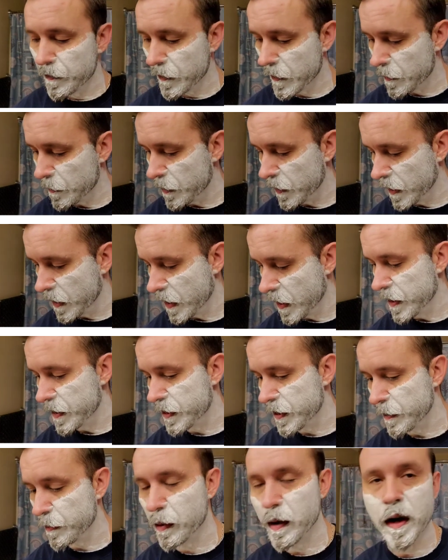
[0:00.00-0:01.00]
because
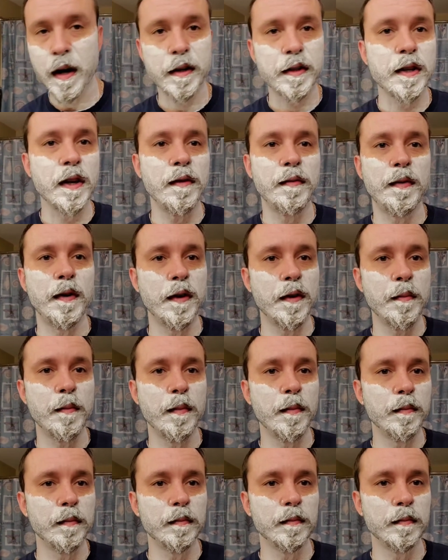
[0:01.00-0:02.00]
it blocks off all
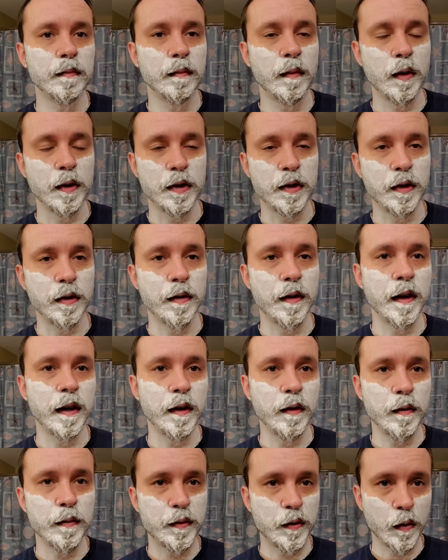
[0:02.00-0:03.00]
the moisture that
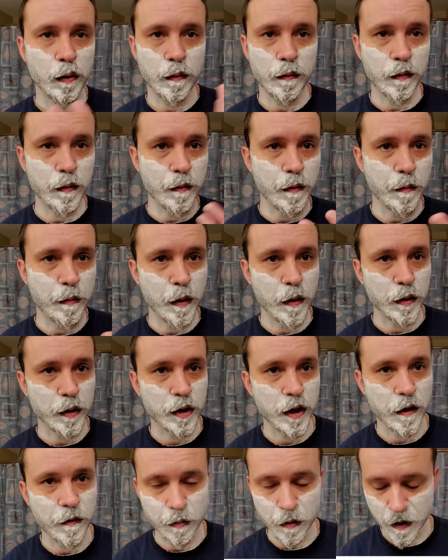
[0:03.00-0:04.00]
you absorb from the
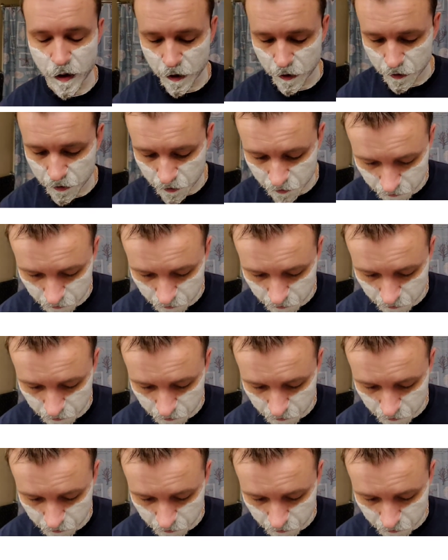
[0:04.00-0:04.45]
post-shave products.